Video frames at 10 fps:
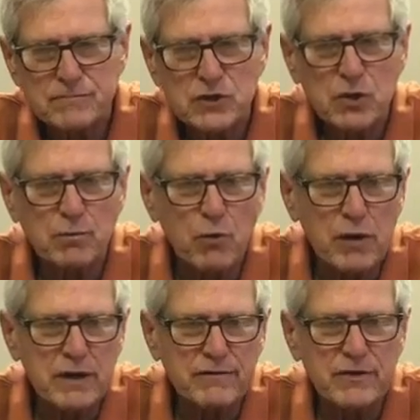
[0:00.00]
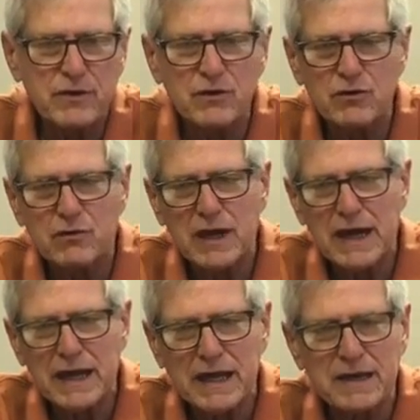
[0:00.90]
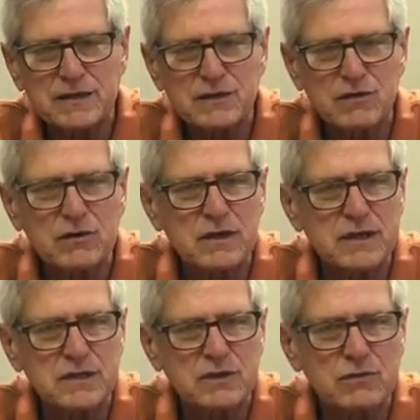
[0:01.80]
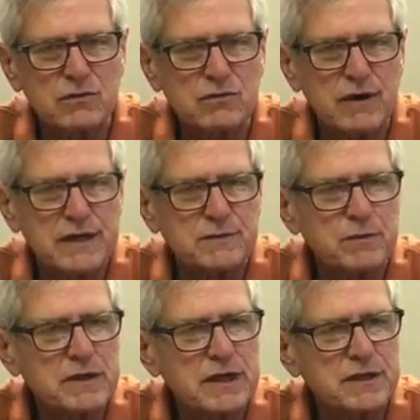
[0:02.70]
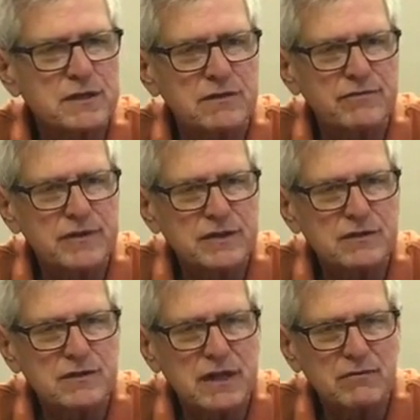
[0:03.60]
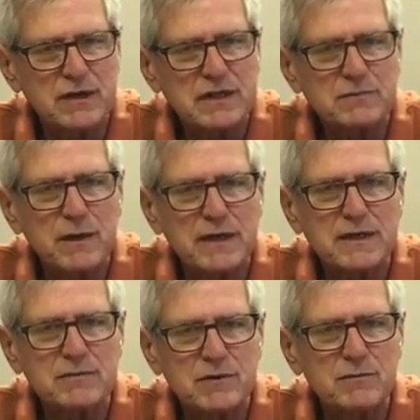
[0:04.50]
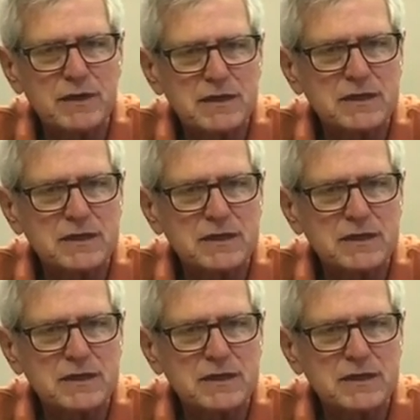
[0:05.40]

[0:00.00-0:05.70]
your point of view, and certainly the school transportation officials, I would expect them to be at